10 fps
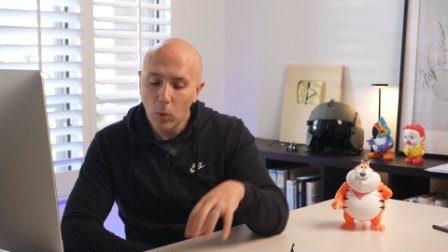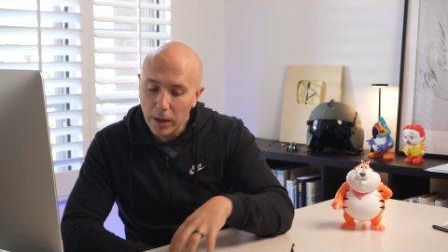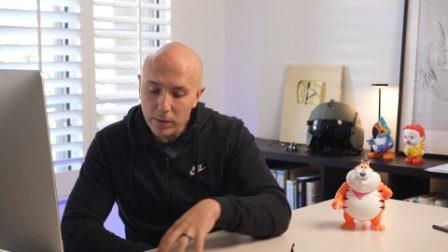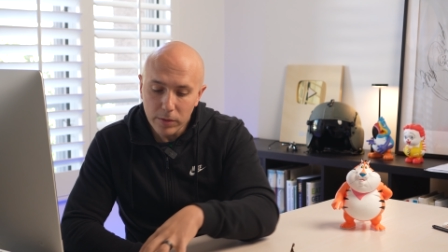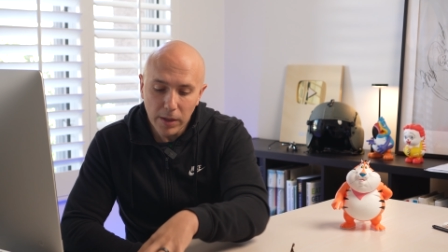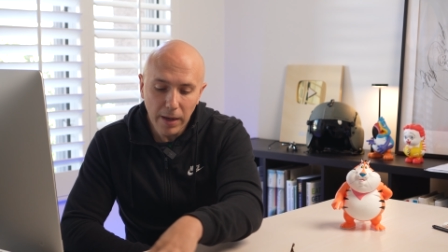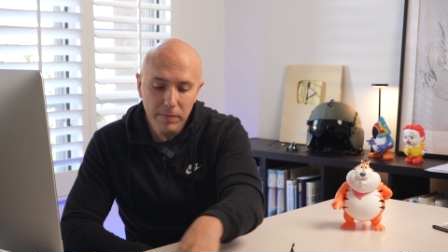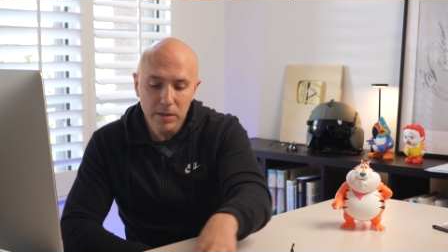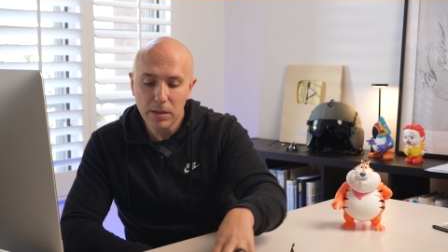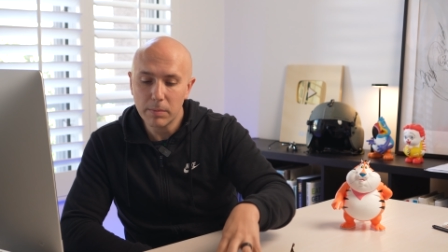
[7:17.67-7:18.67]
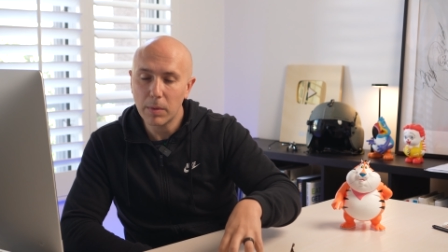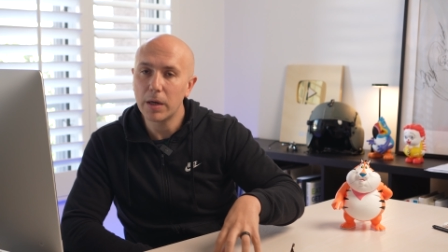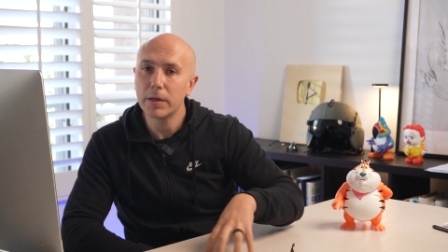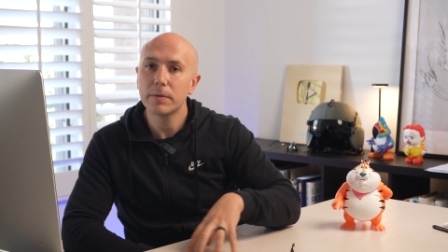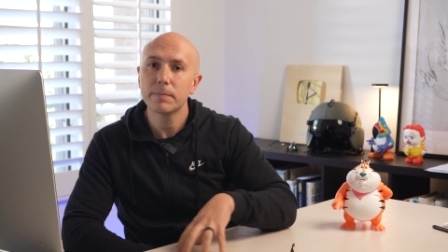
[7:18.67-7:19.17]
While you have this in
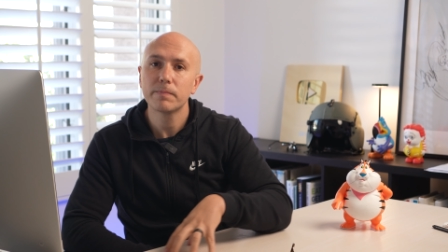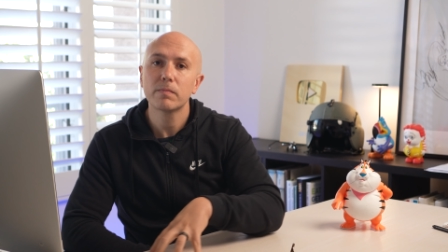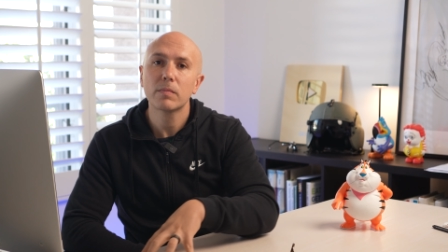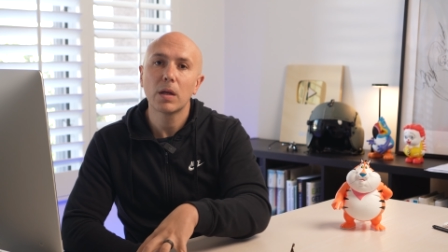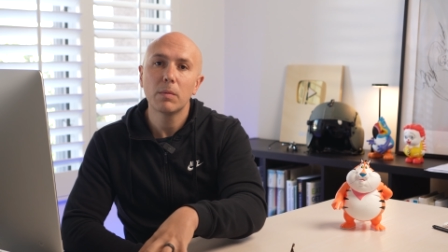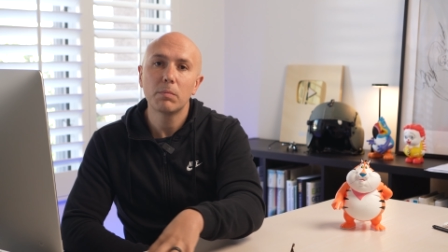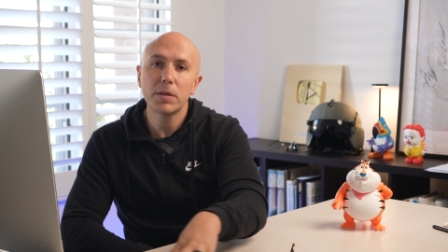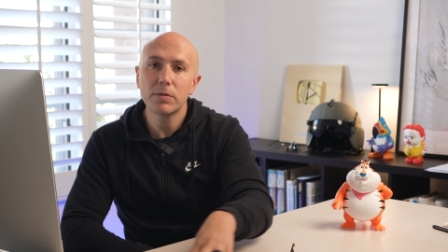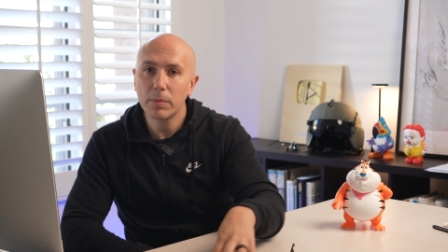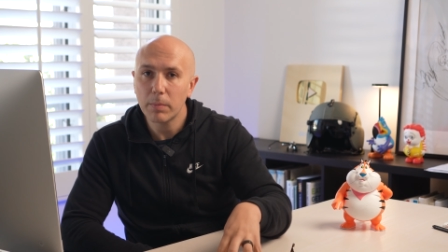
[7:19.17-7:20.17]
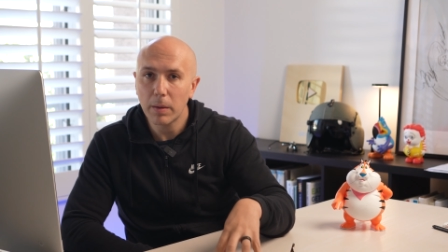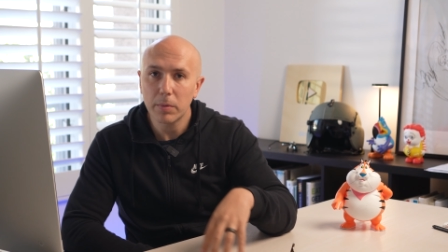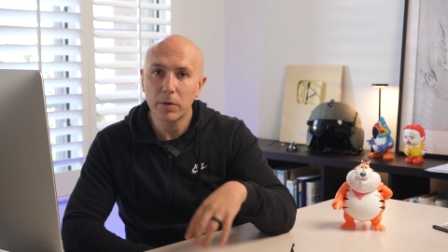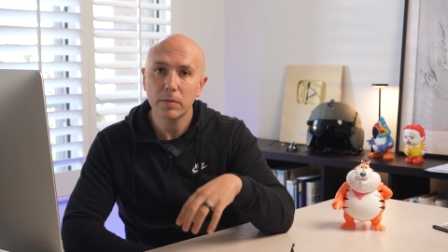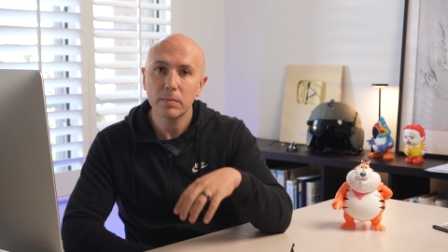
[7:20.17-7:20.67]
mind, please
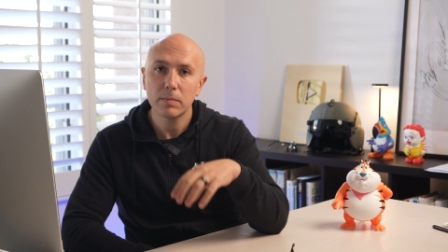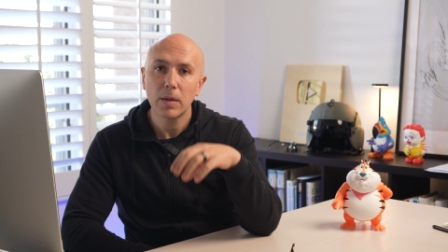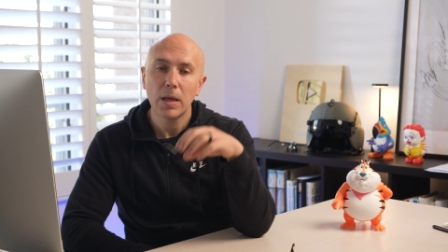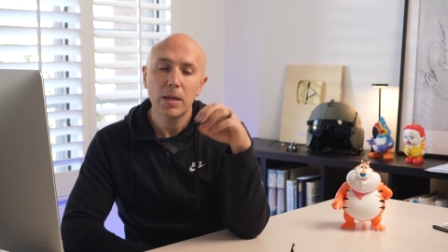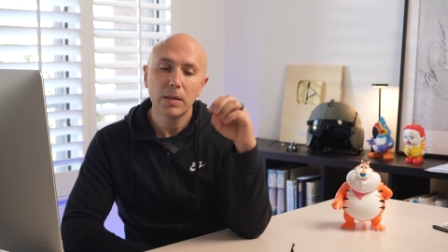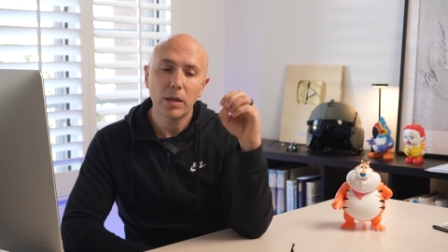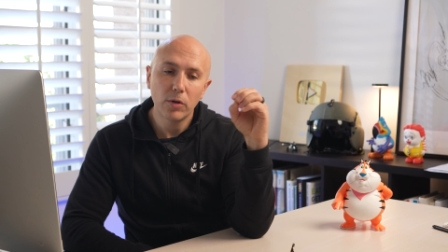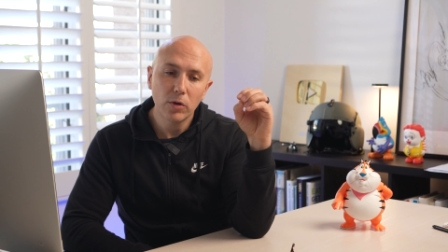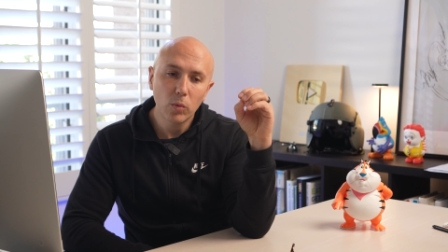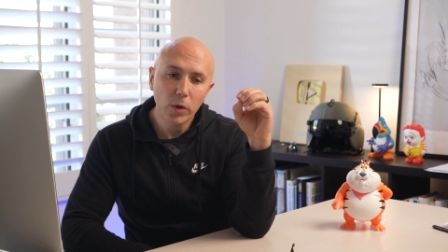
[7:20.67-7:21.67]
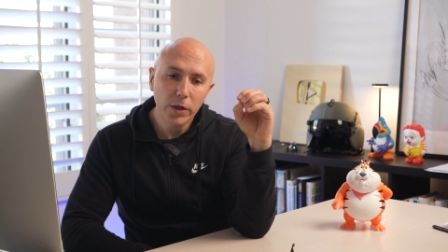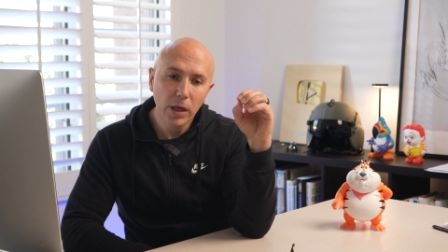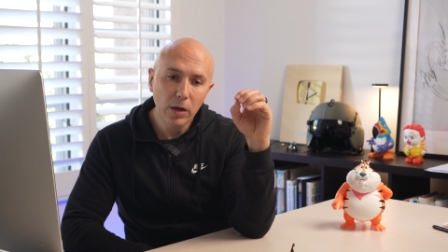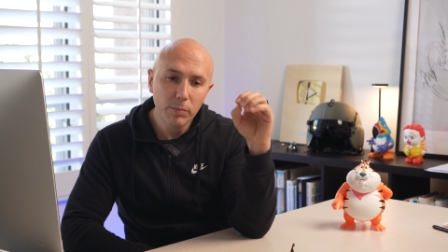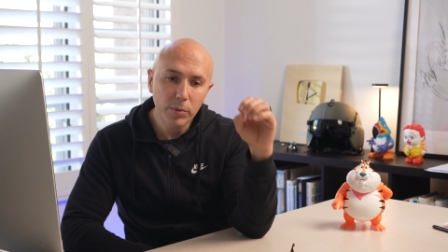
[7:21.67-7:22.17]
remember that you're
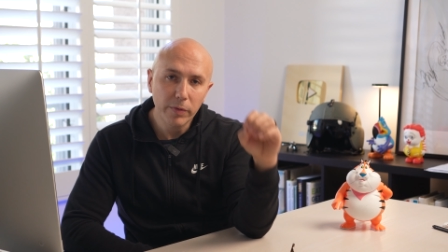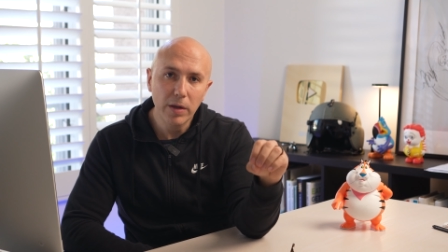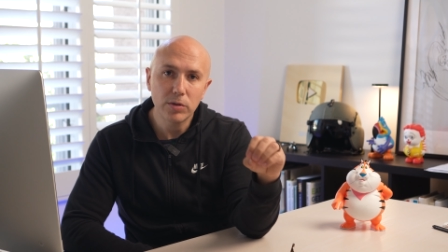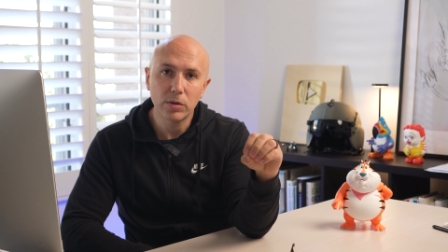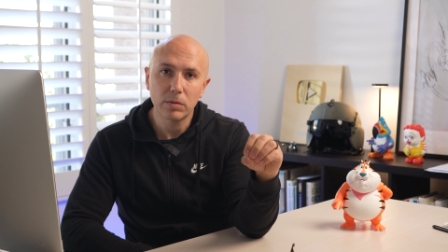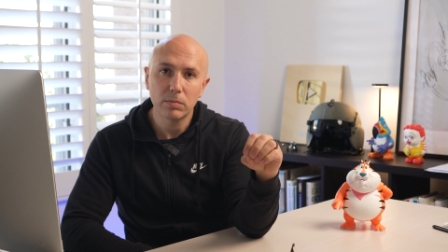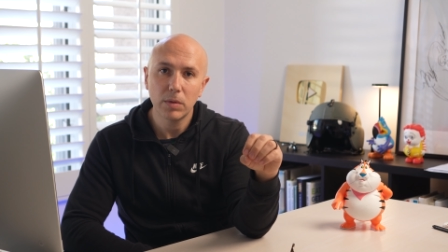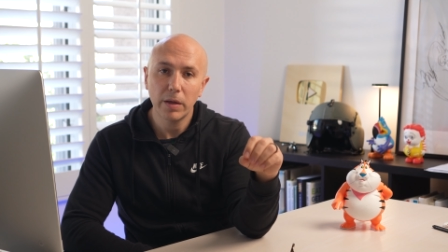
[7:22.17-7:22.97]
working on prevention.